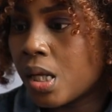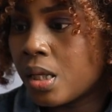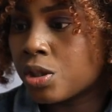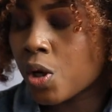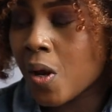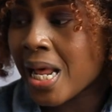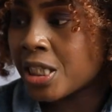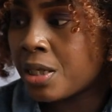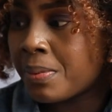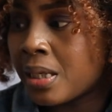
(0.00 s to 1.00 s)

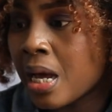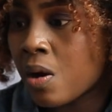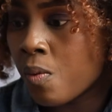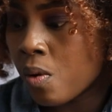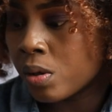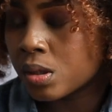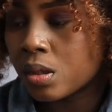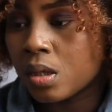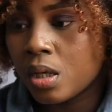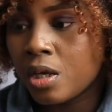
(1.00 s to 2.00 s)
Scholarship and award.
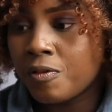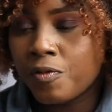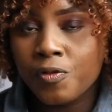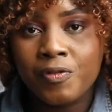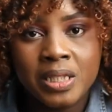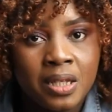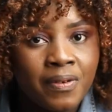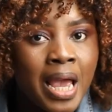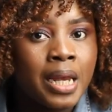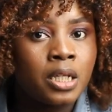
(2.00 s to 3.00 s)
If you receive
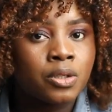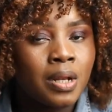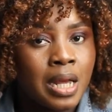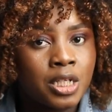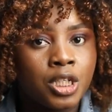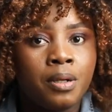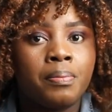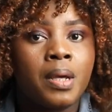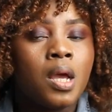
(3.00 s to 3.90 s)
any scholarship,